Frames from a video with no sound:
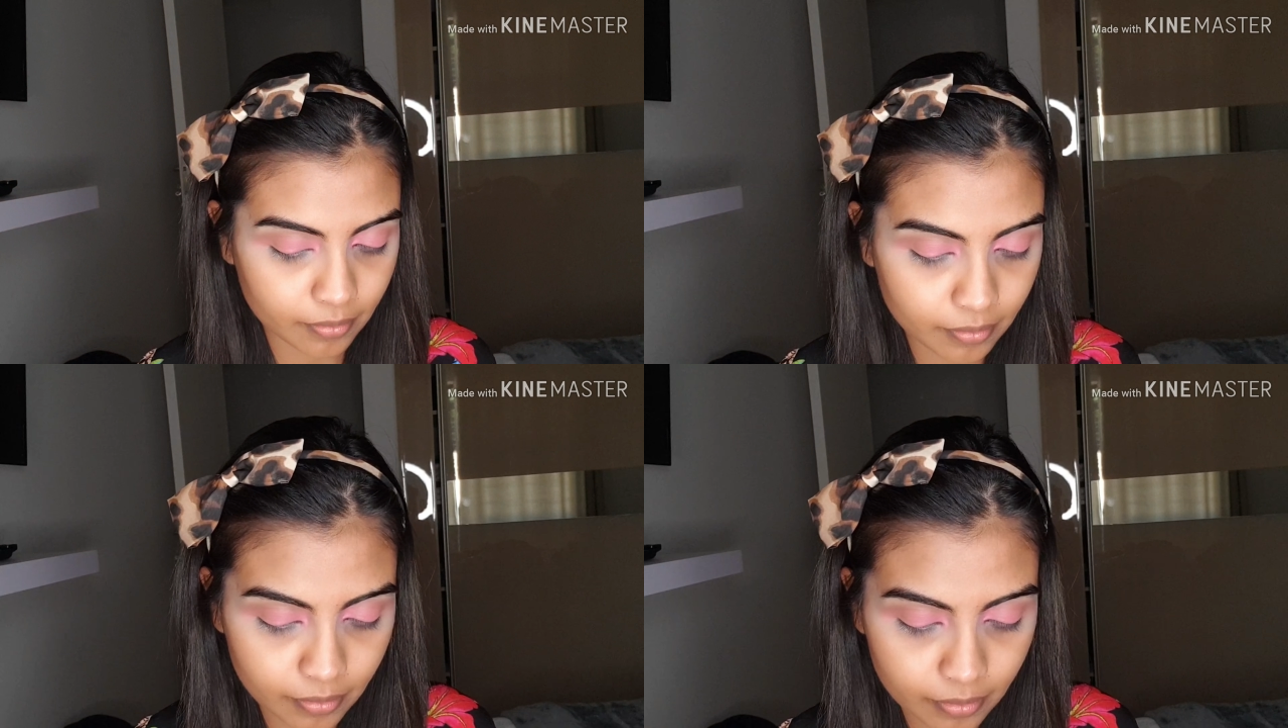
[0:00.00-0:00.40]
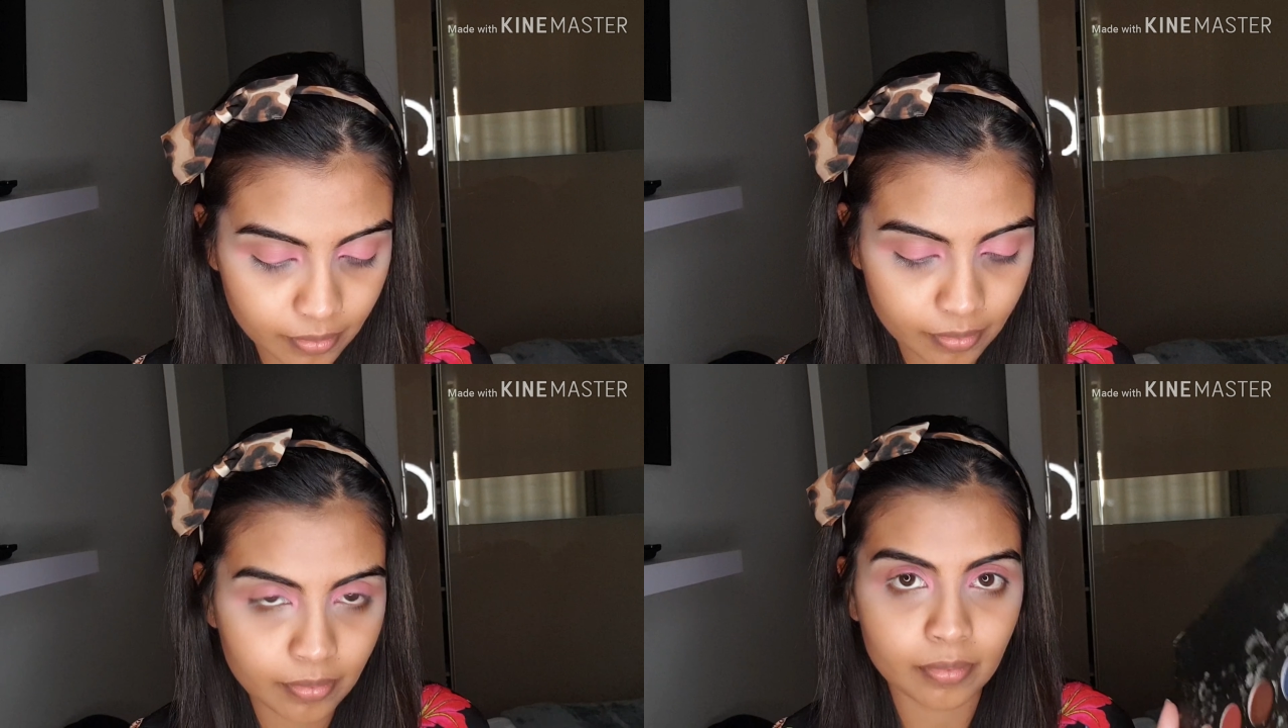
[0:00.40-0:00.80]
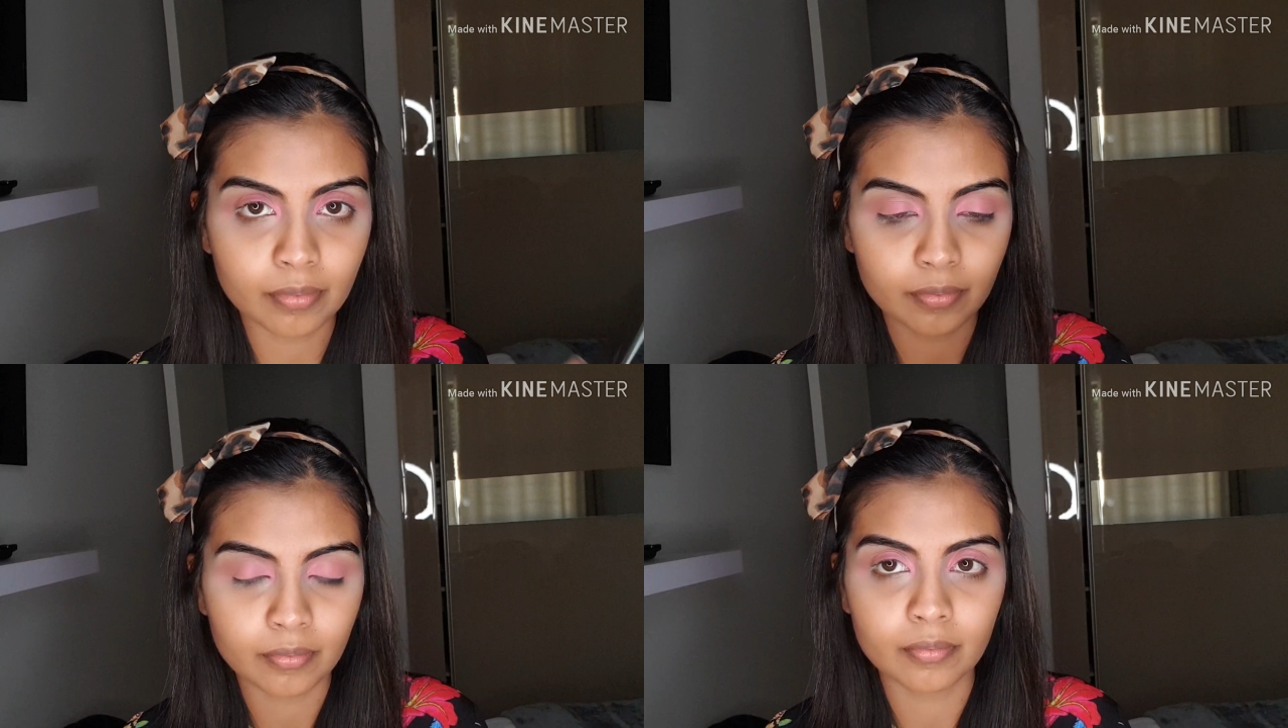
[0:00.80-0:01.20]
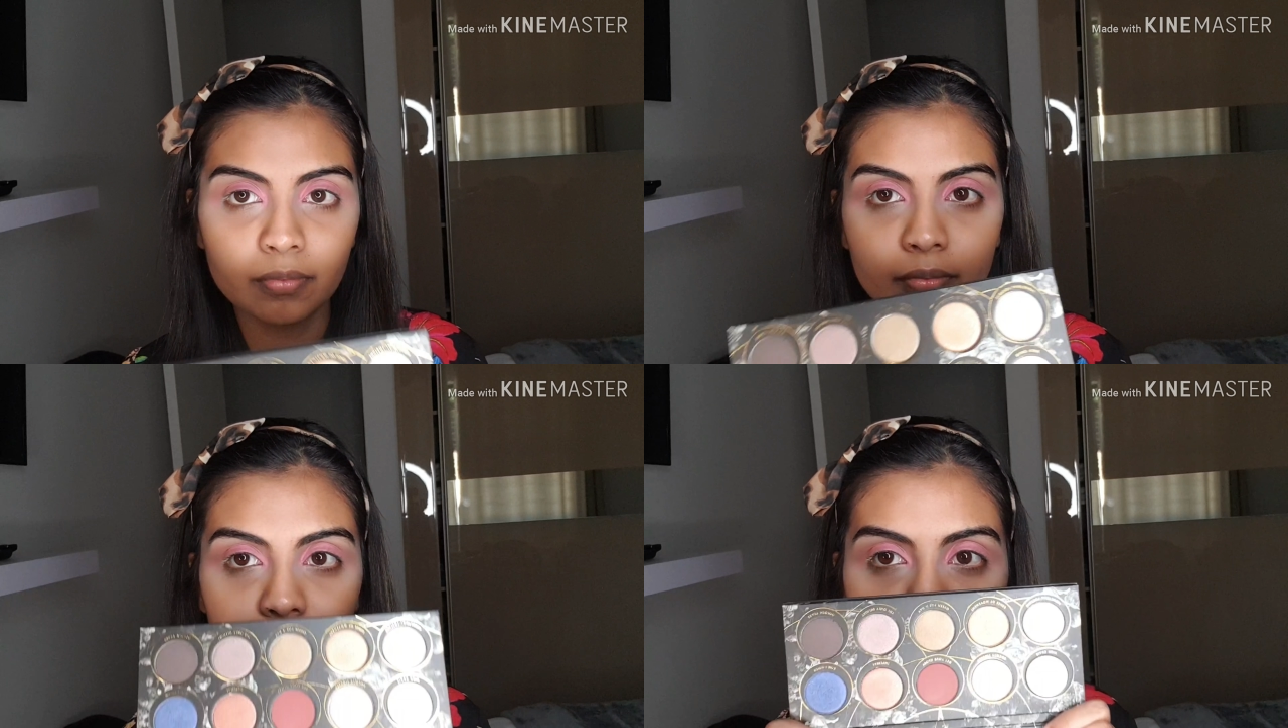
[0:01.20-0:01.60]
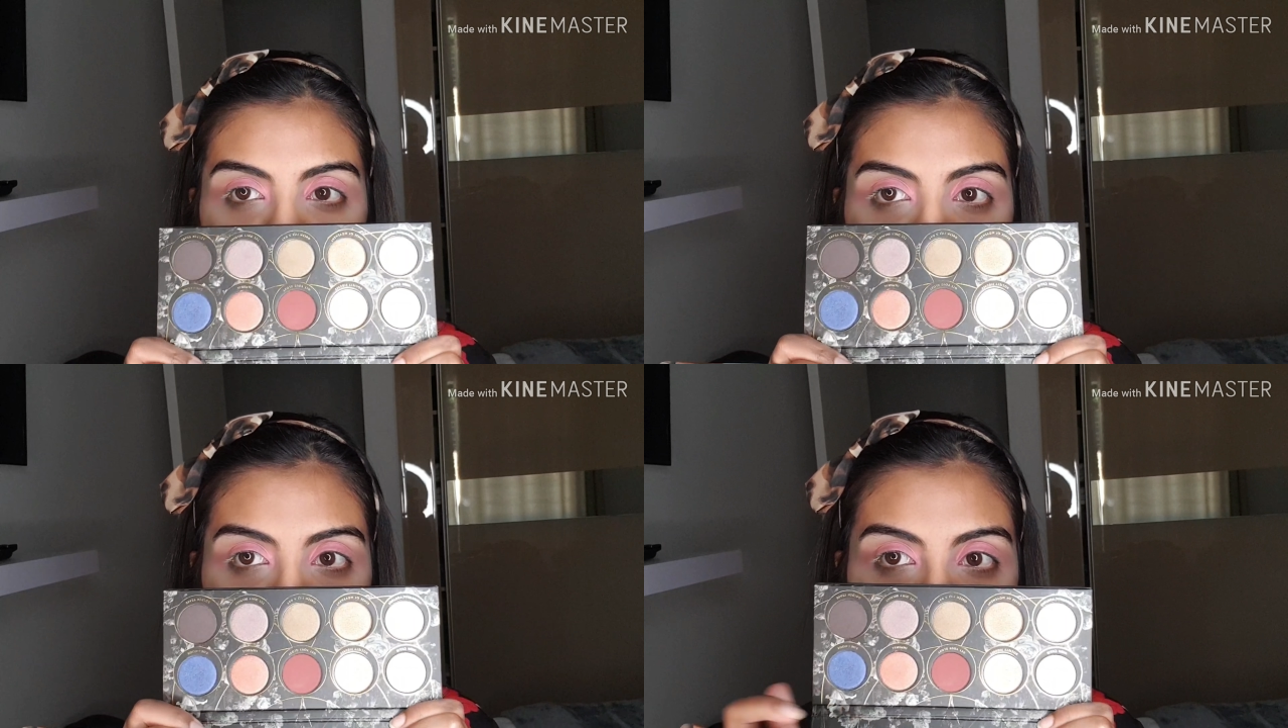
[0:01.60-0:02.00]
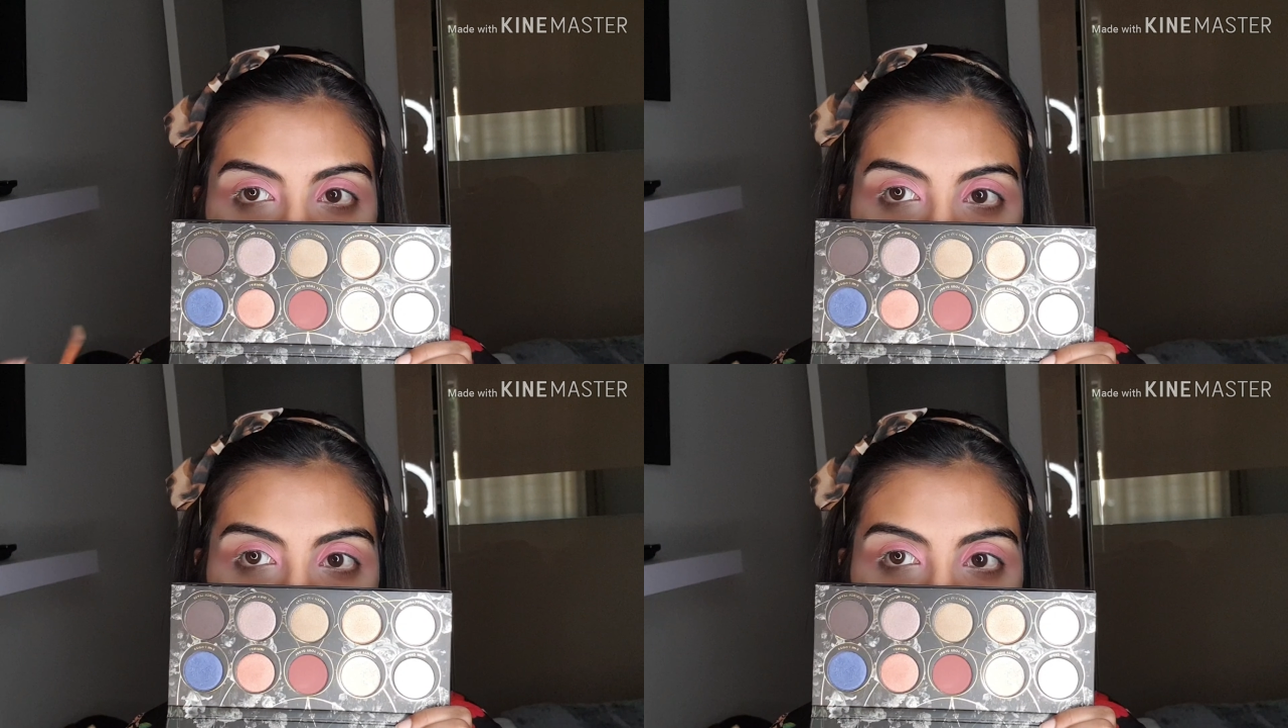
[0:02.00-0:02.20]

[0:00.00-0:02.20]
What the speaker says: and I'm taking this blue shade